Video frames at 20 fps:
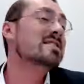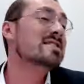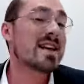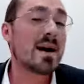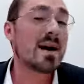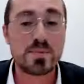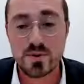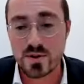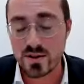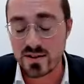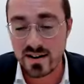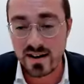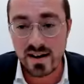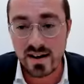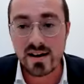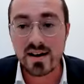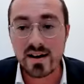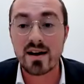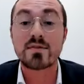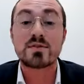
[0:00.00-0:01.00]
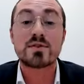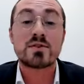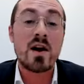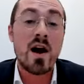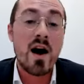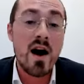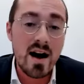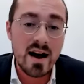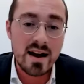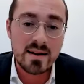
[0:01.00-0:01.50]
conception of
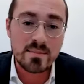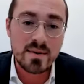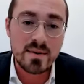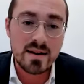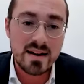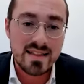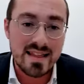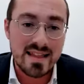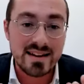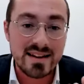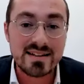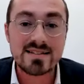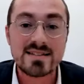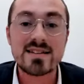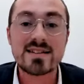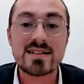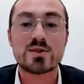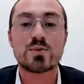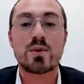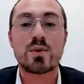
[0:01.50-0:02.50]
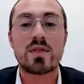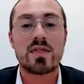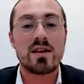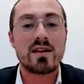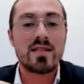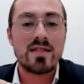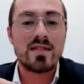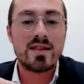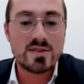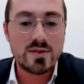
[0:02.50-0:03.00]
time that exists
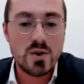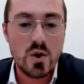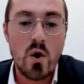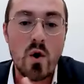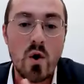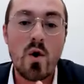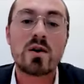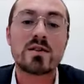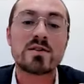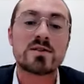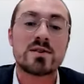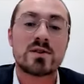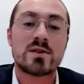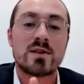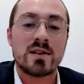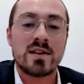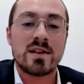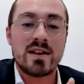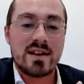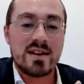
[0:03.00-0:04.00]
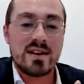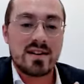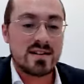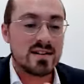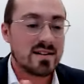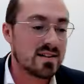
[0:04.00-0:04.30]
within this causal